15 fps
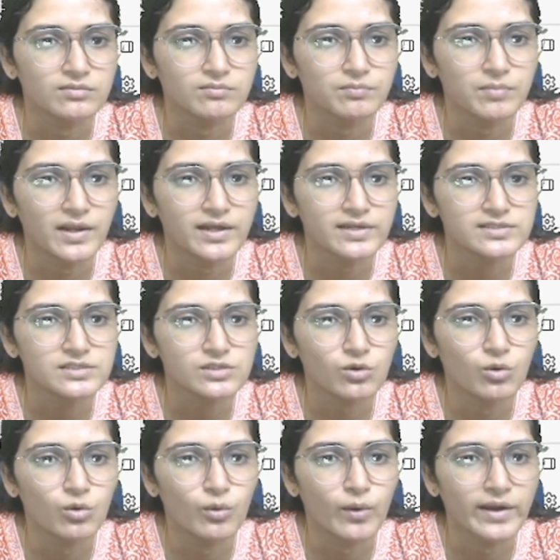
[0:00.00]
plus
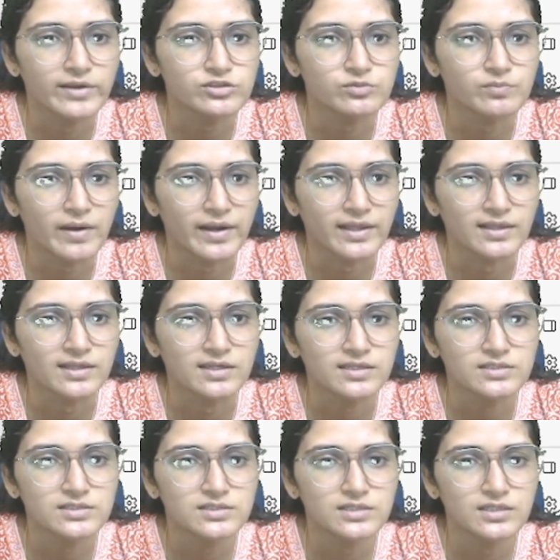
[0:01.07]
OH
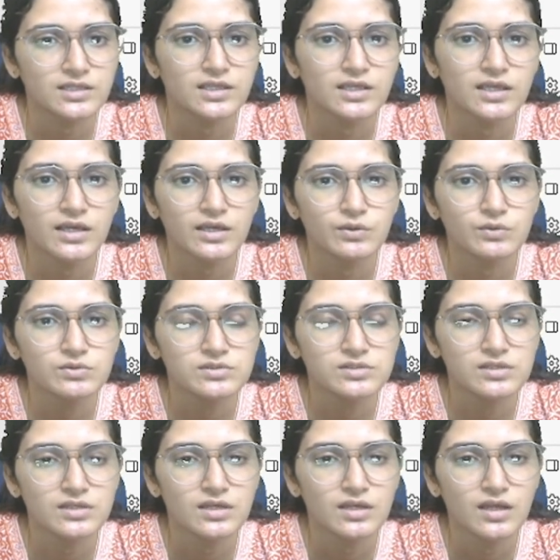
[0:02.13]
minus
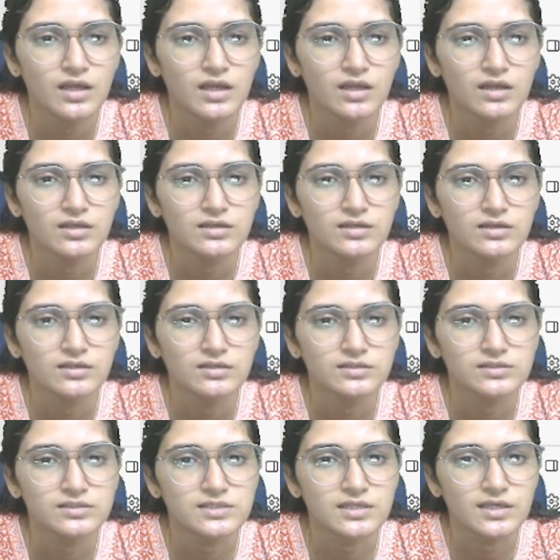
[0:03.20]
gives
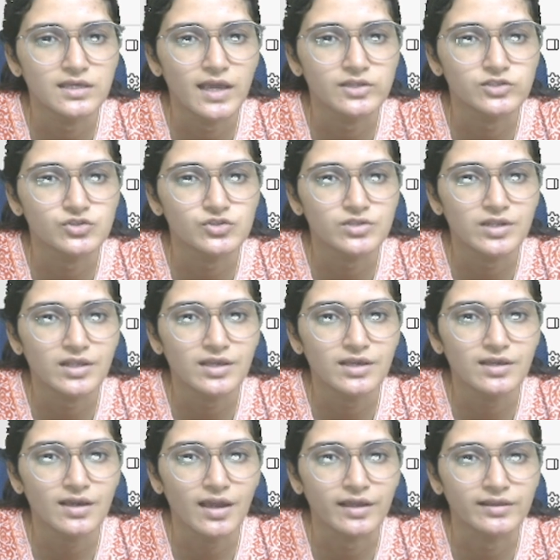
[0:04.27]

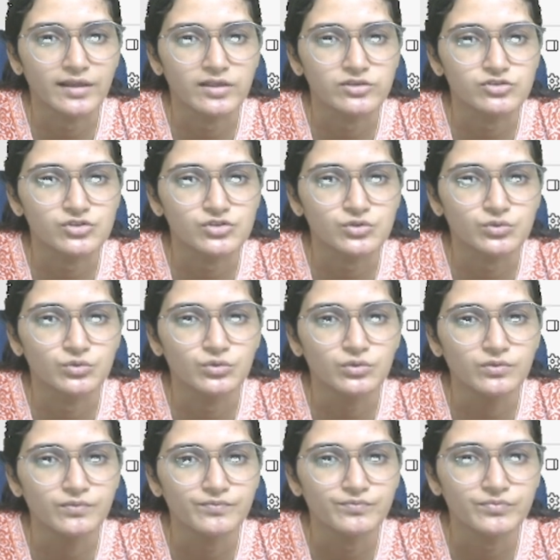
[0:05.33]
CH3
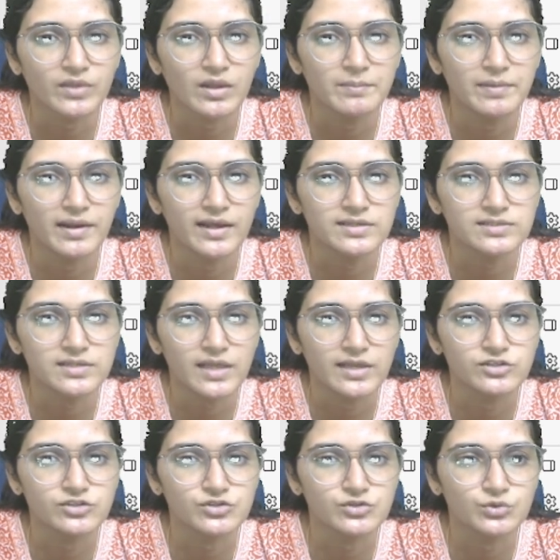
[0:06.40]
NH2 plus
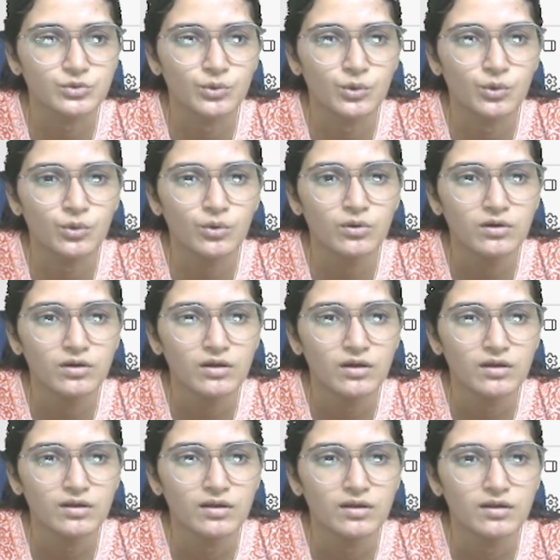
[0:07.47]
H2O
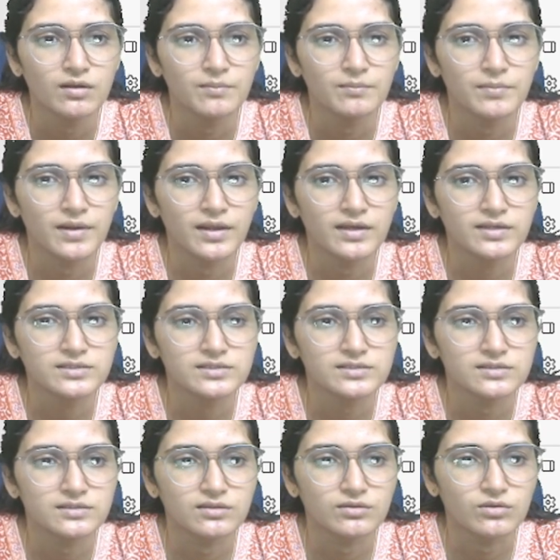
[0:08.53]

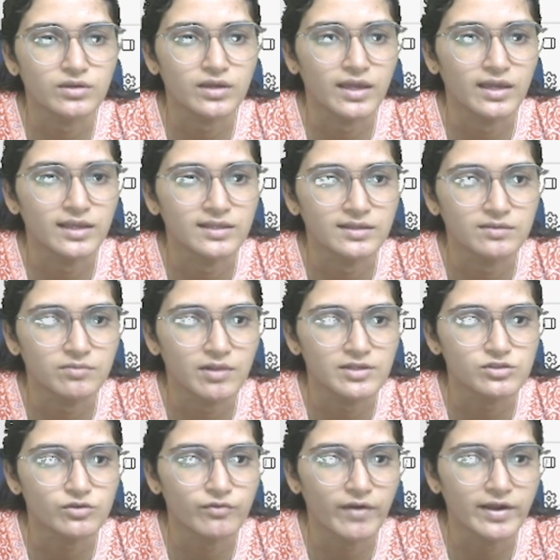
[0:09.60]
plus, okay, in
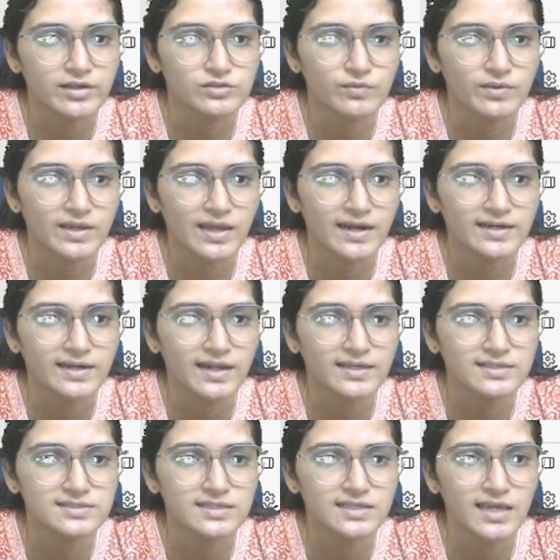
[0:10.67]
place of X we can
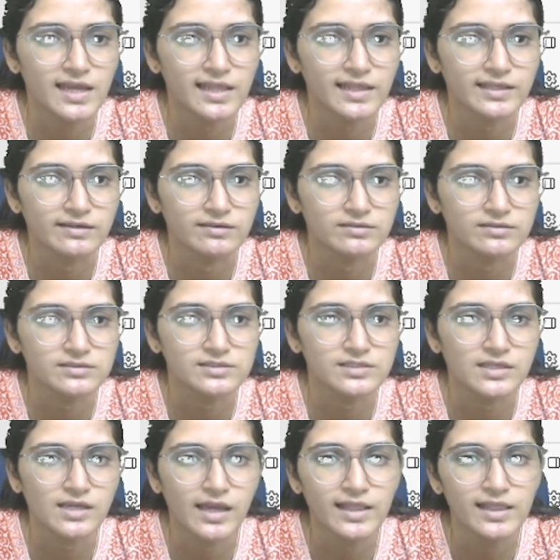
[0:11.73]
take Cl here,
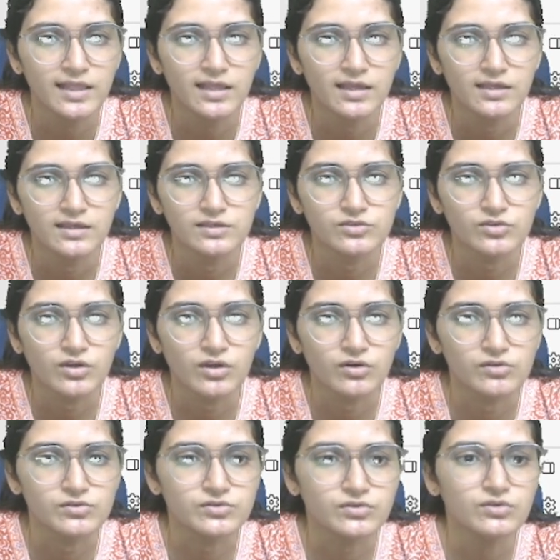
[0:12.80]
Cl, so here
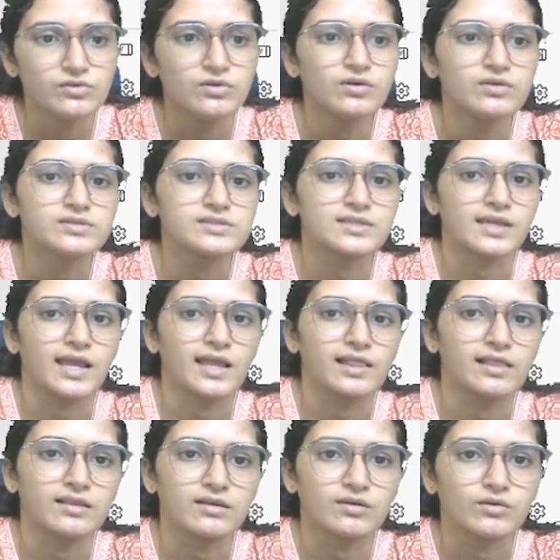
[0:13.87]
also Cl.
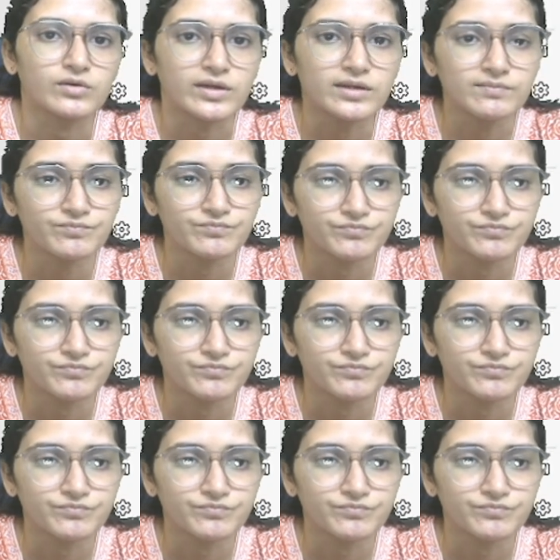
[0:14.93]
Okay,